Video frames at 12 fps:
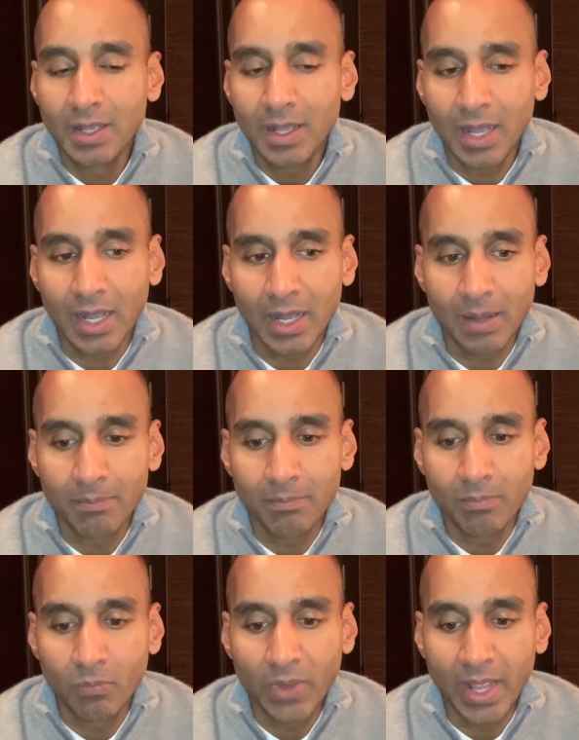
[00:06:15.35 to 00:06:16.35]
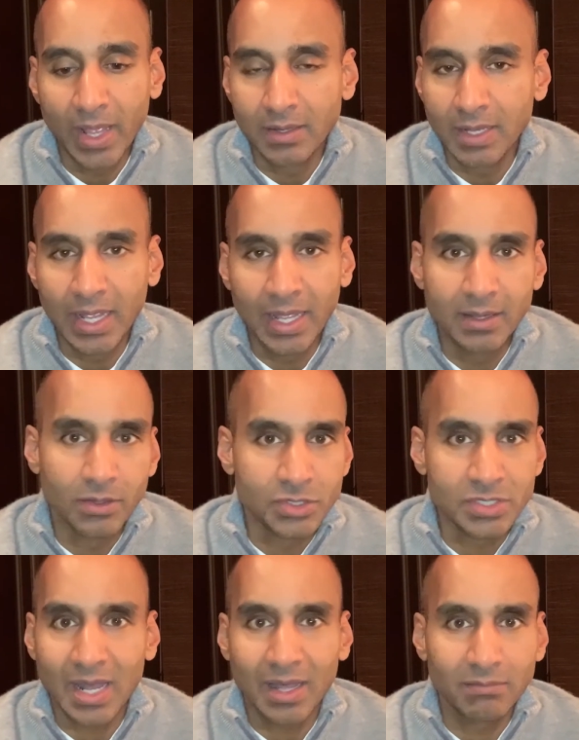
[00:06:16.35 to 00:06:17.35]
and there's
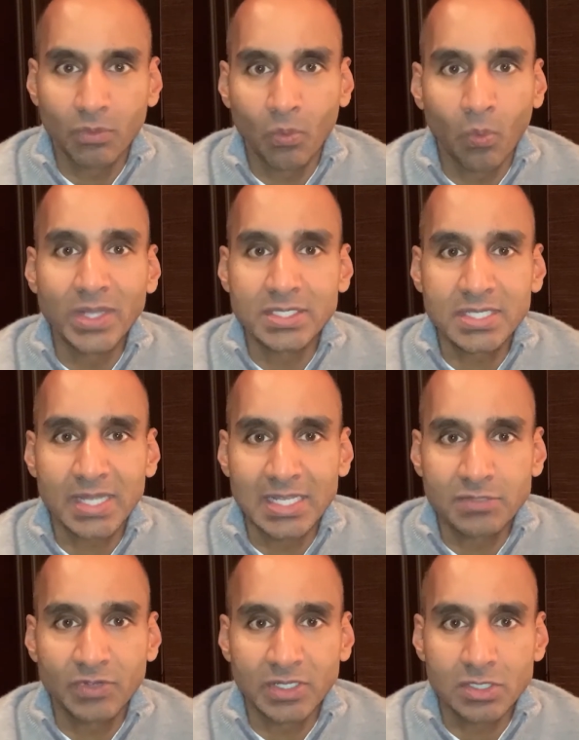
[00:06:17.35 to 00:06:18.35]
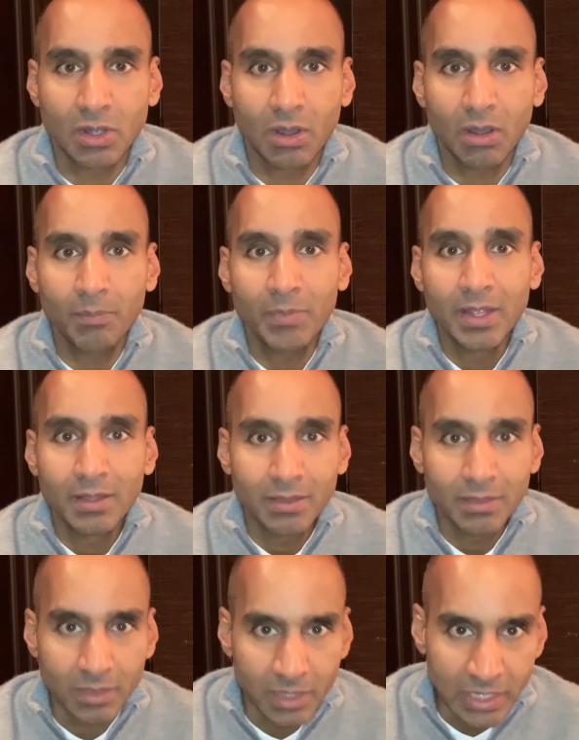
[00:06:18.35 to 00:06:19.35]
not one size fits all.
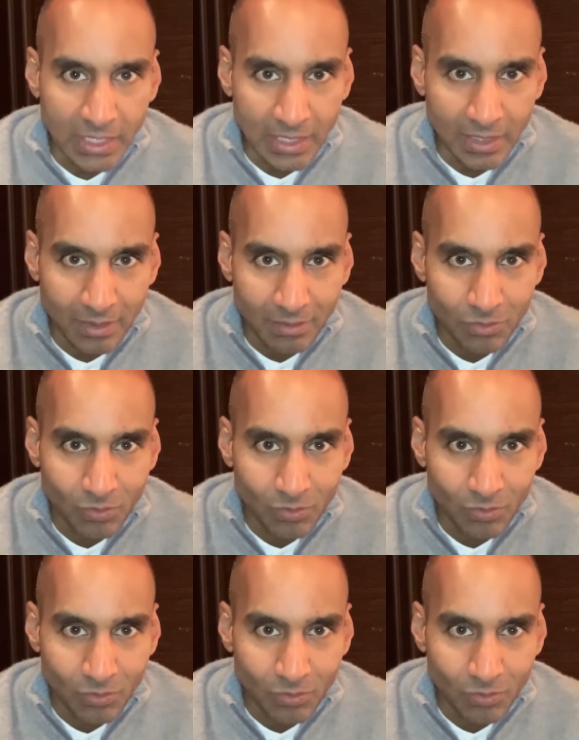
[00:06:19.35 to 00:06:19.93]
The